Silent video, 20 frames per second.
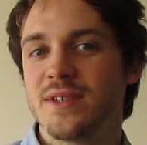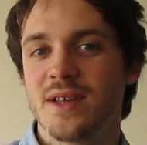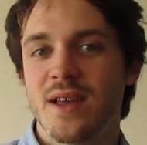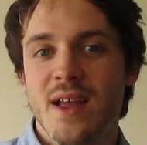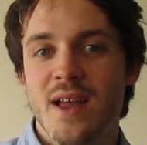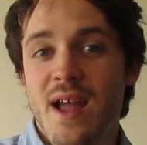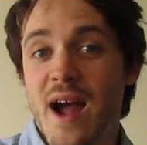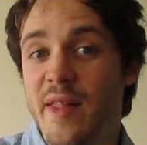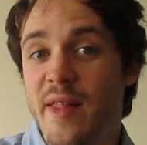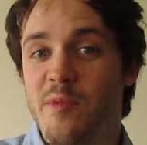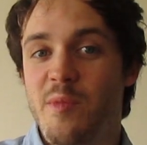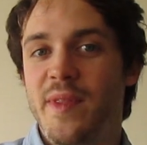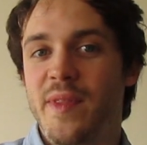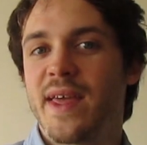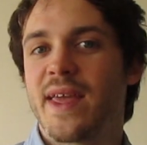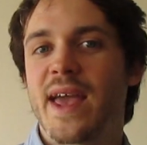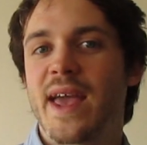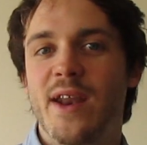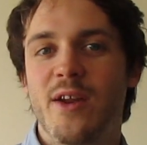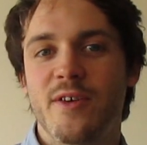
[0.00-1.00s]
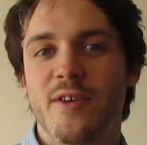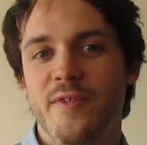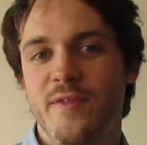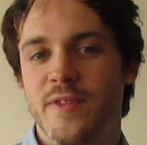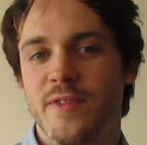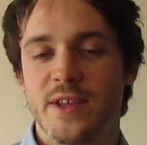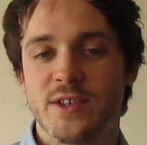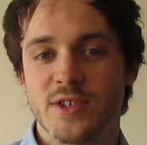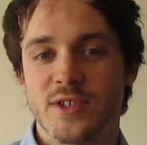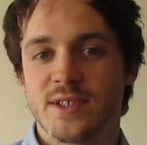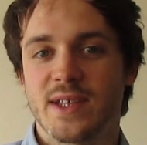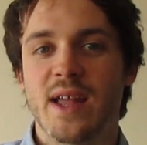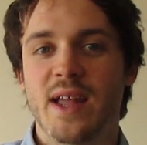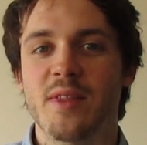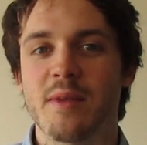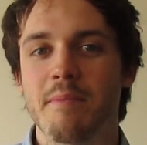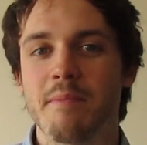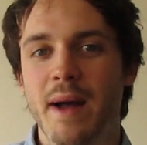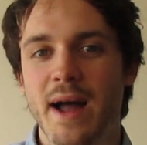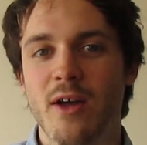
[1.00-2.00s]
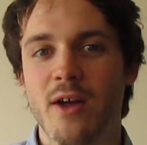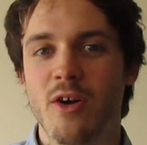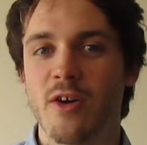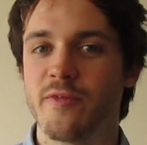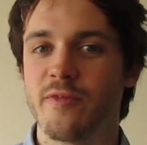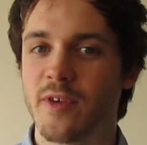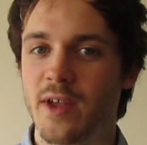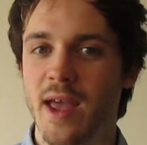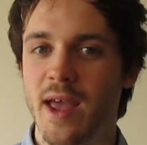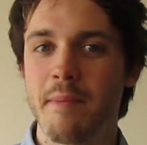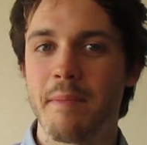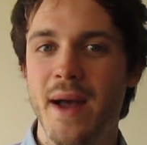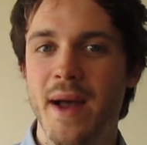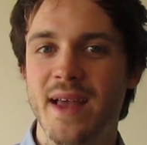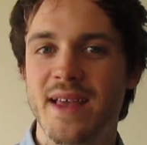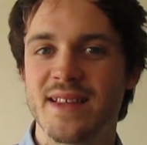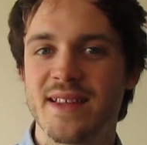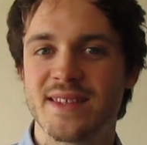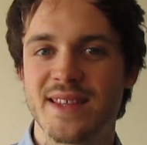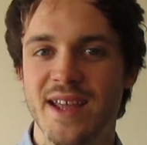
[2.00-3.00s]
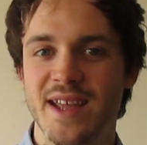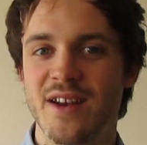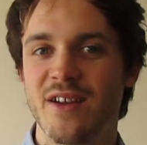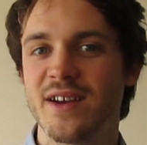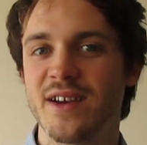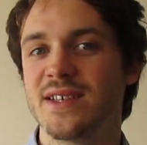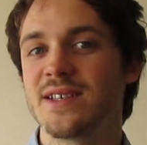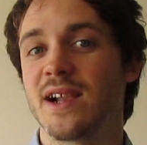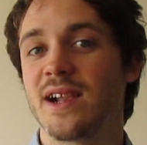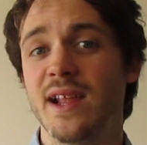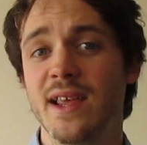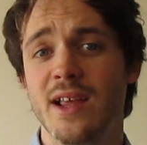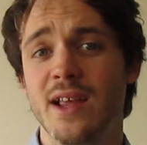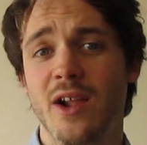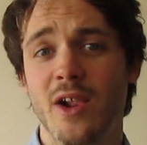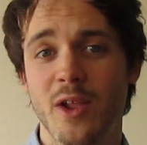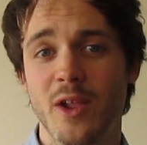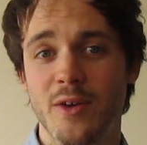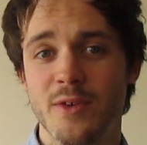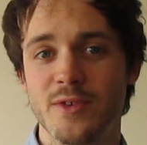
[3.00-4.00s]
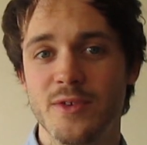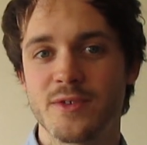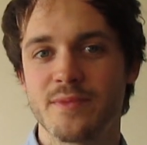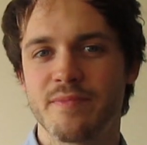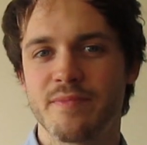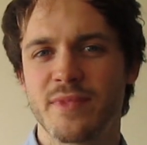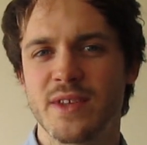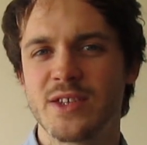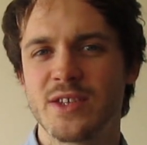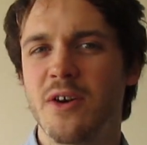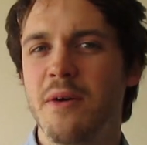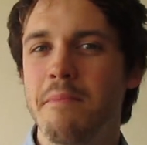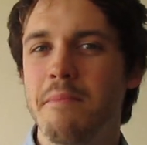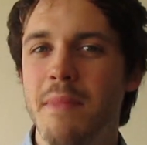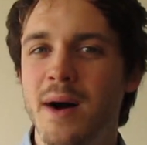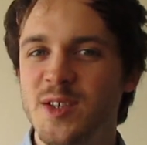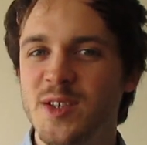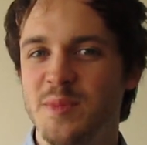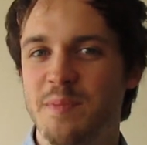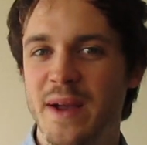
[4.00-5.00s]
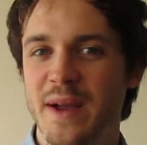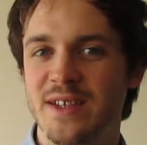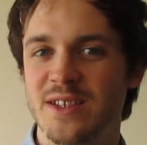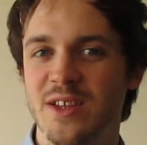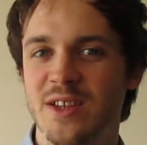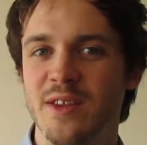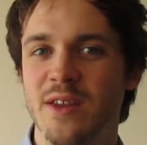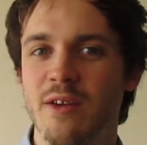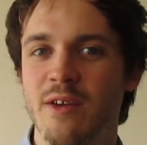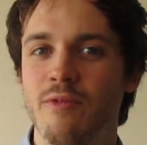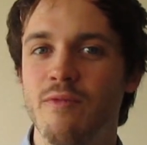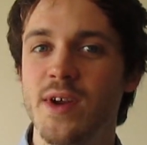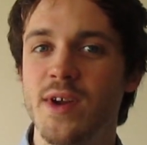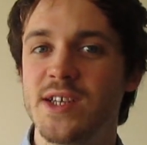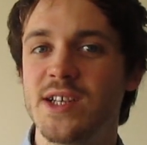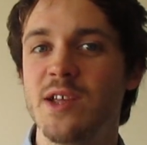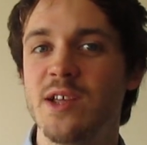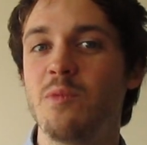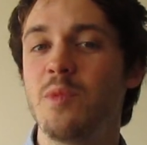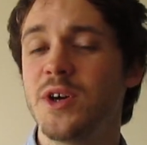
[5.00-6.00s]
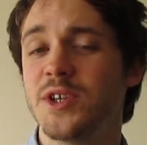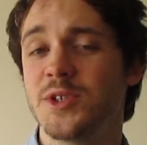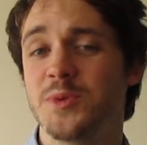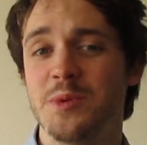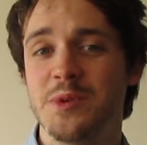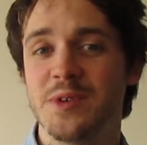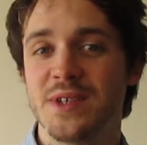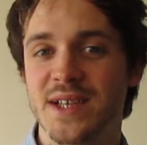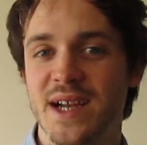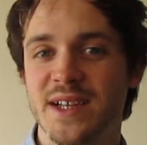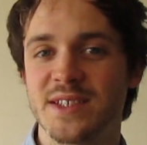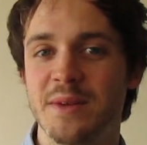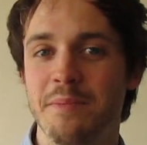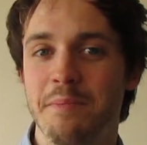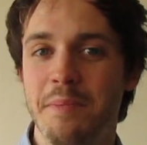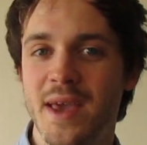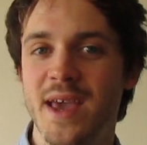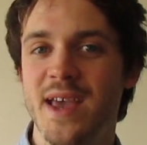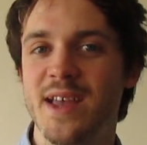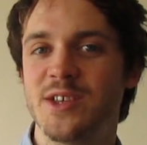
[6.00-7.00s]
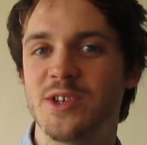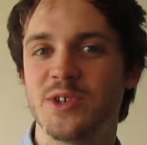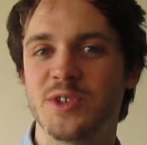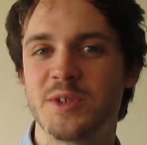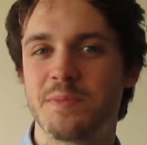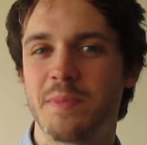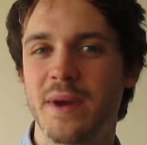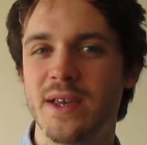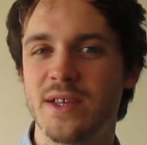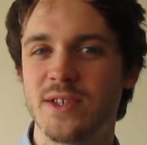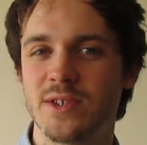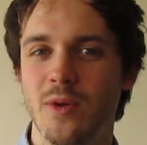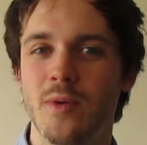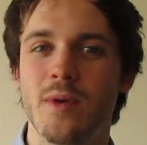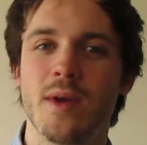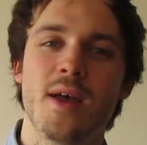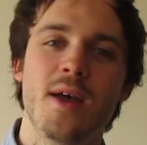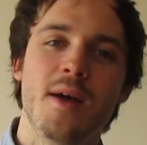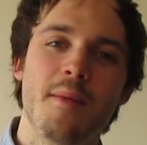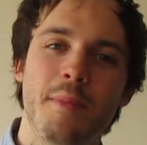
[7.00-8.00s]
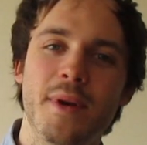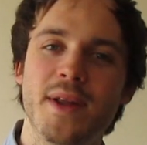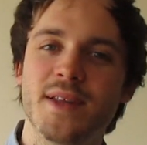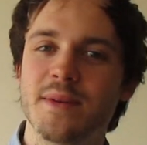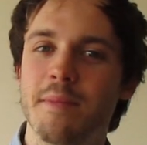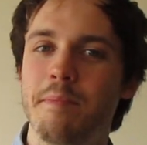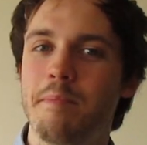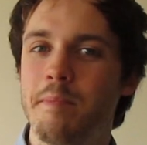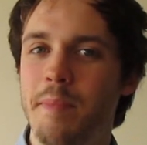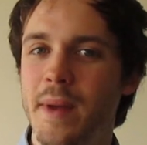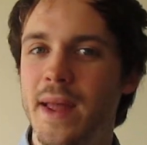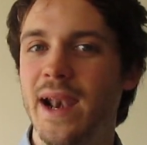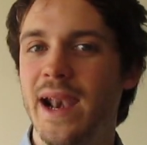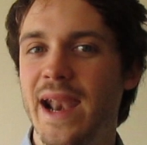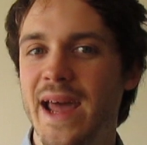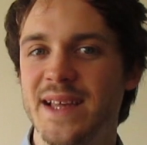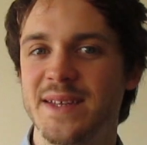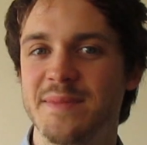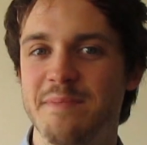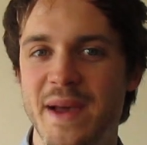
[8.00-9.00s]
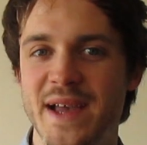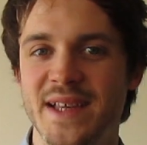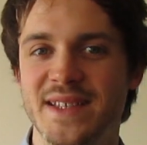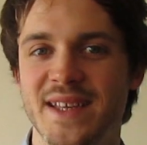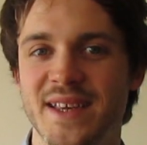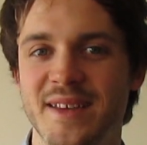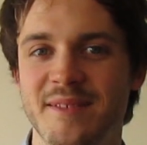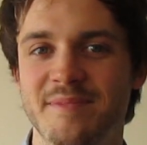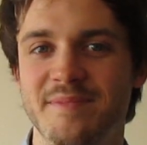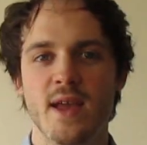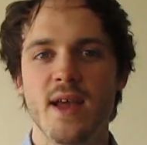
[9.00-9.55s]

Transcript: and then when they get off, they just take them back off and get back into their nice clean clothes. It's not much better than it originally was when you just had to pee into your spacesuit, but it's a bit less messy.